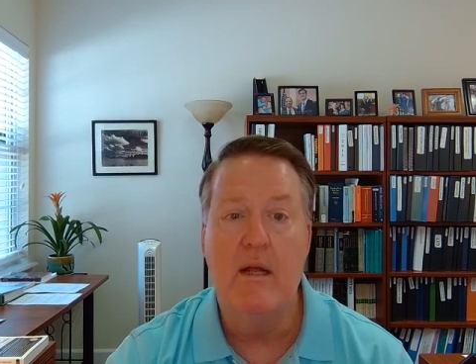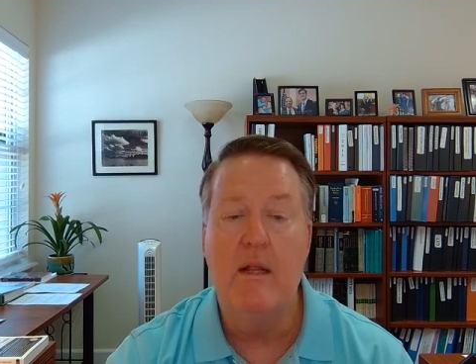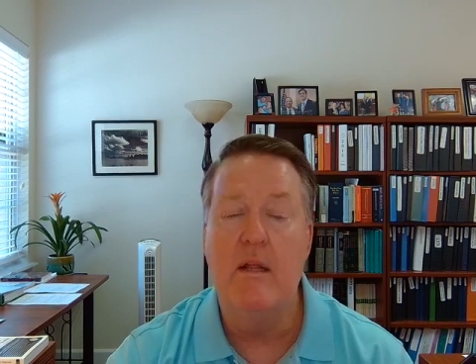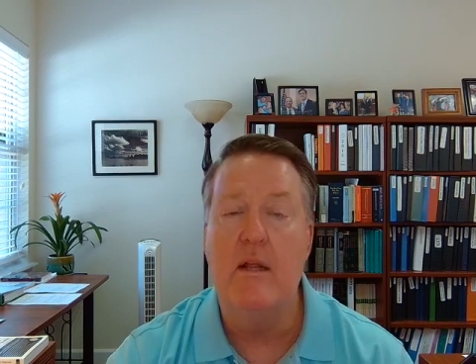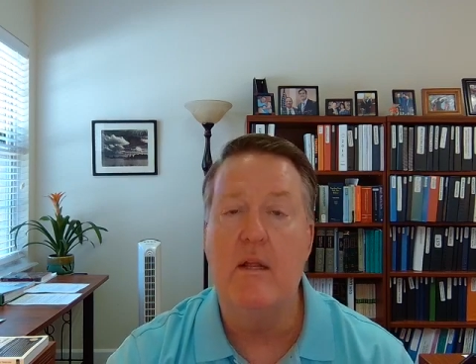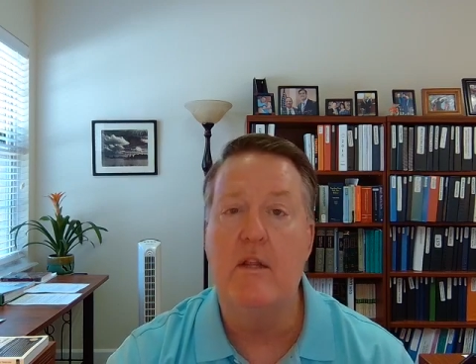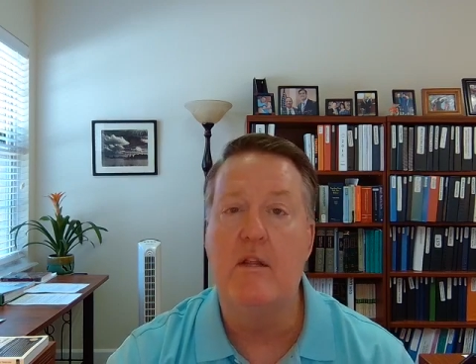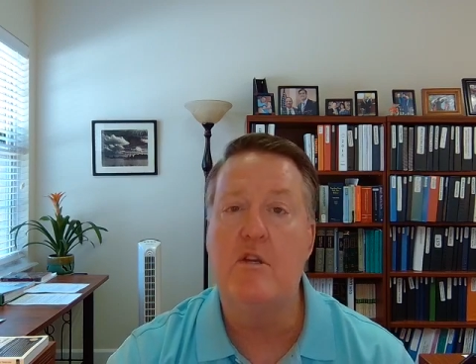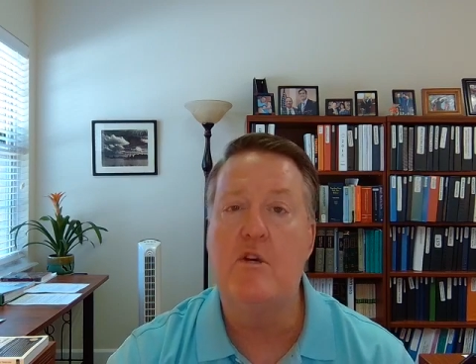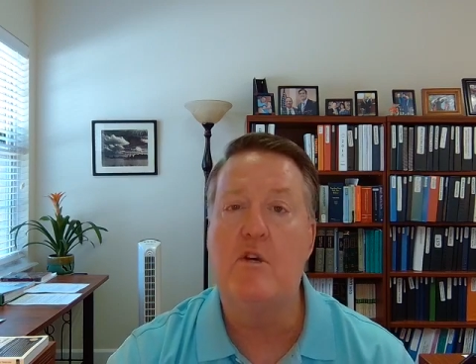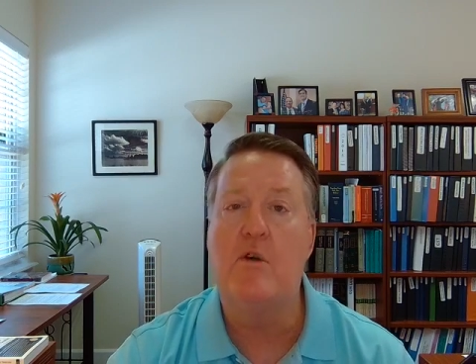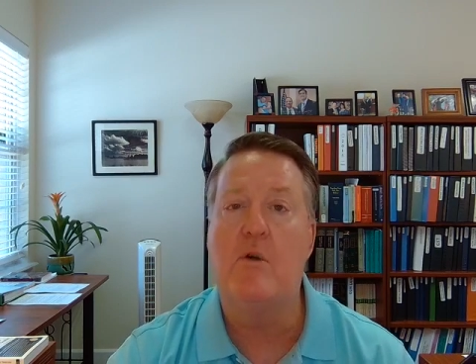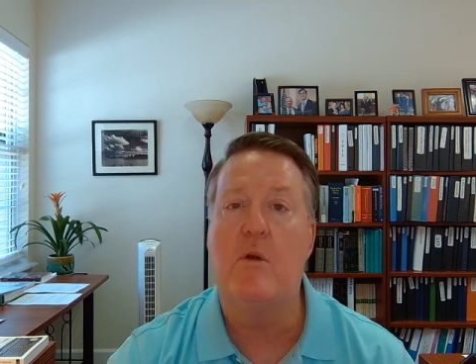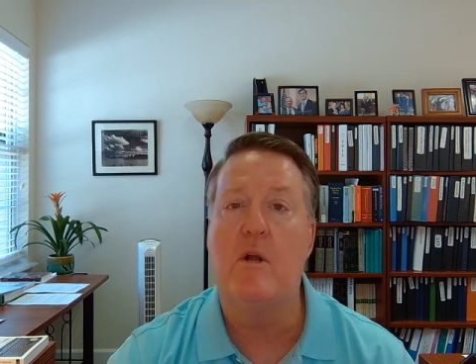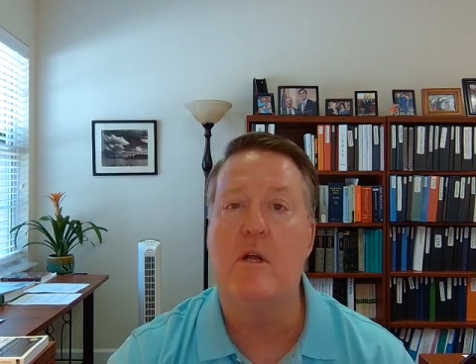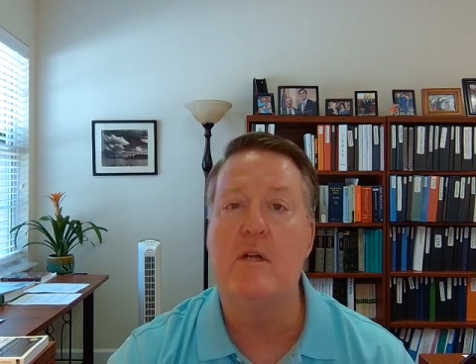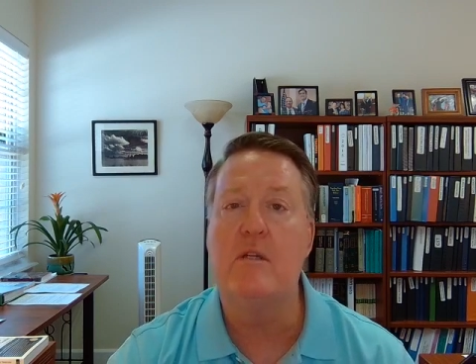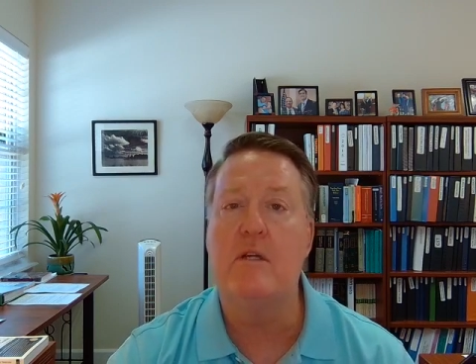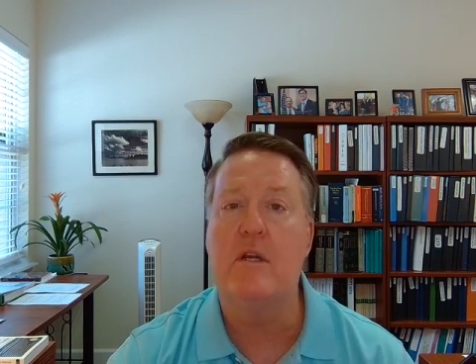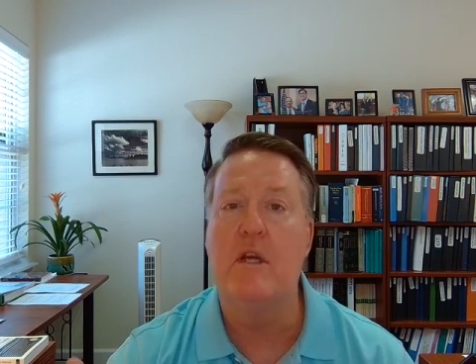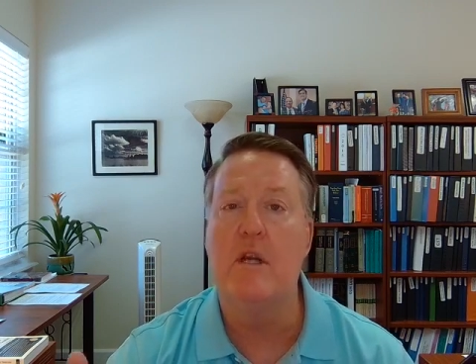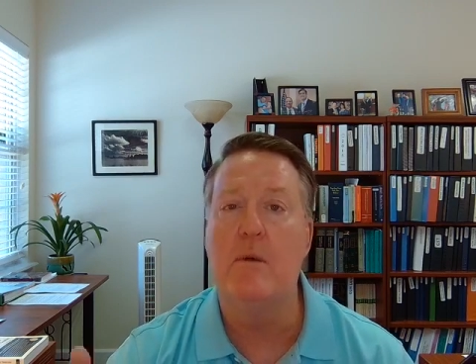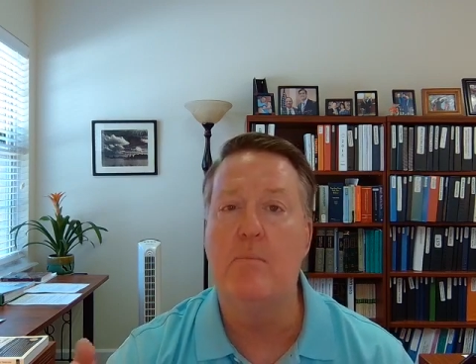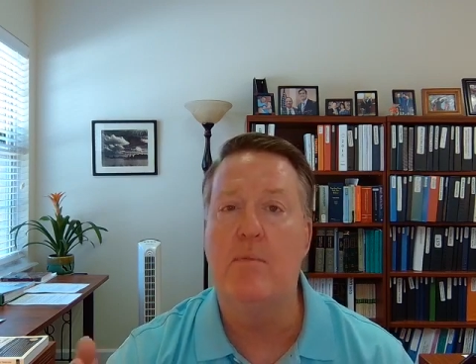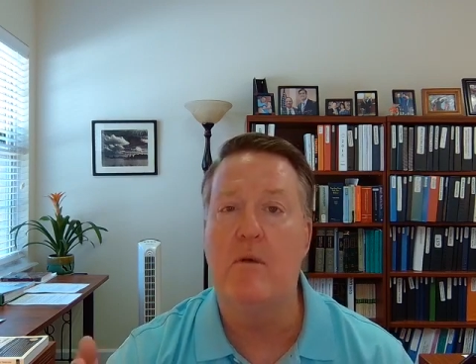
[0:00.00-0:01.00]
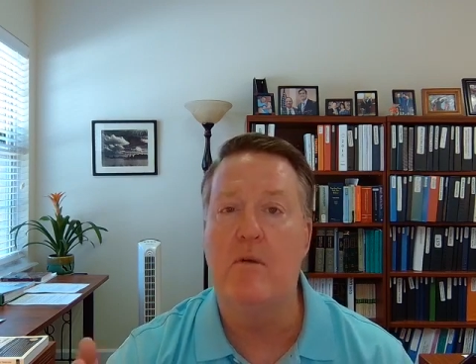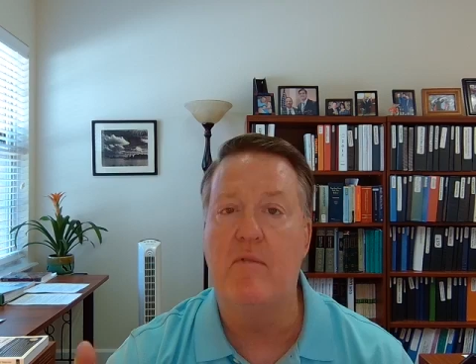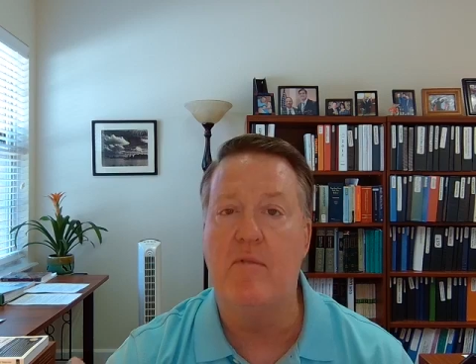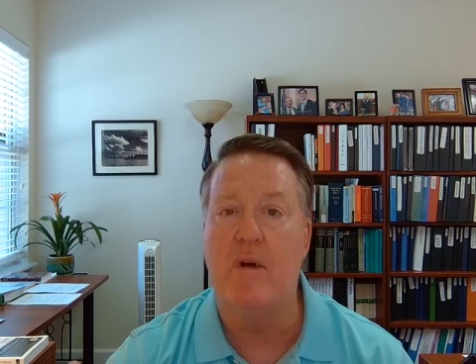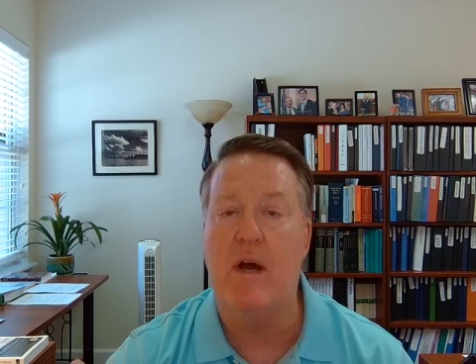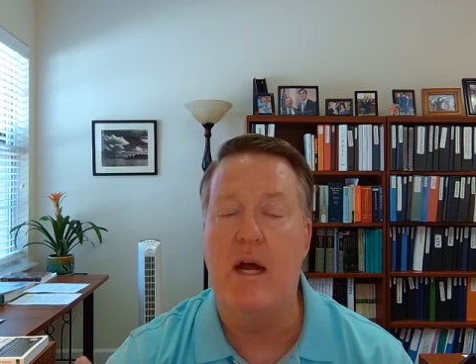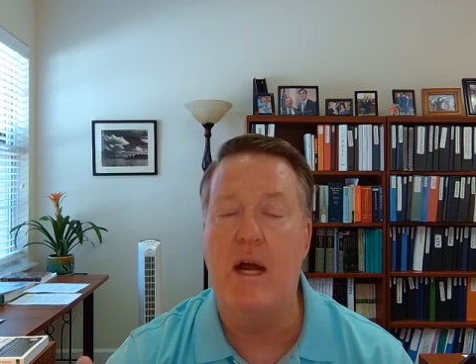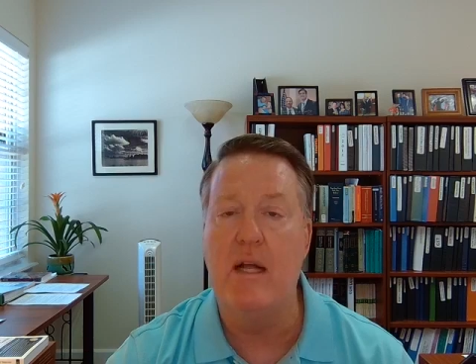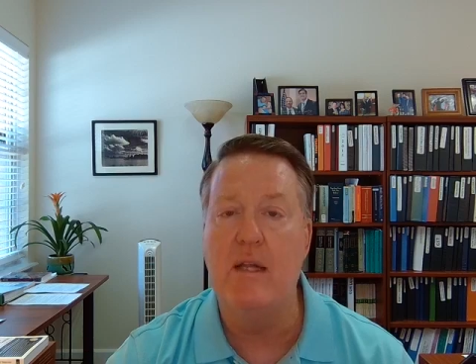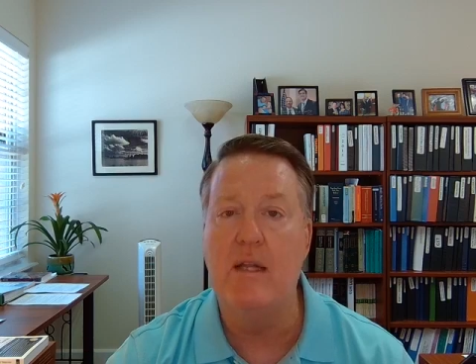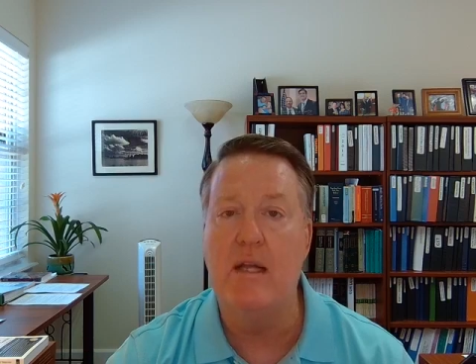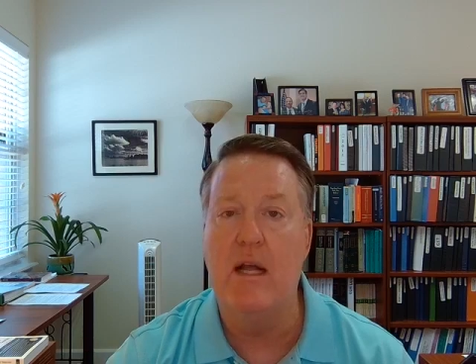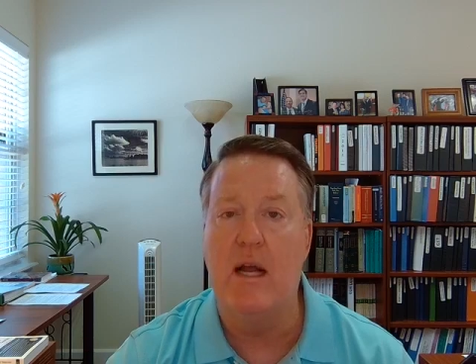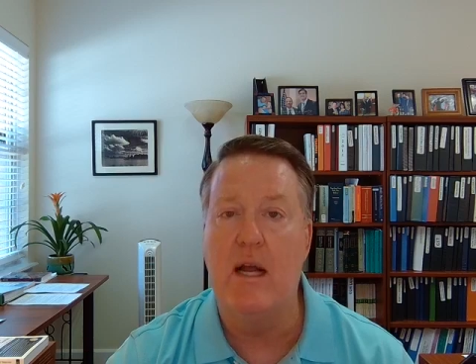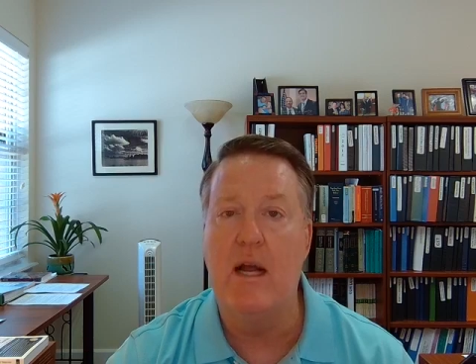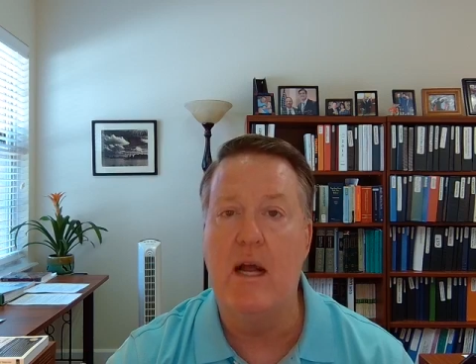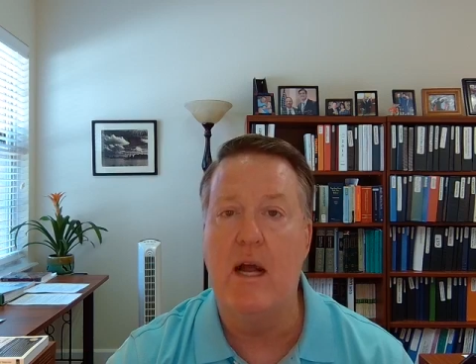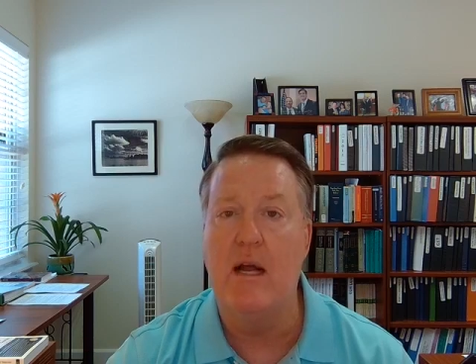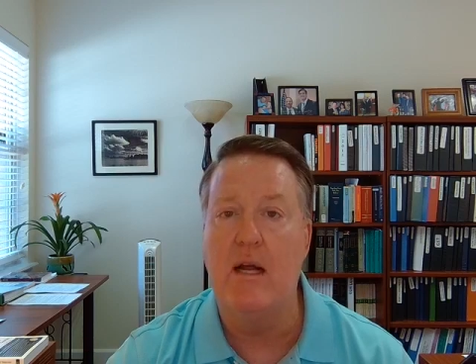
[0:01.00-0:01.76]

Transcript: the trust can provide that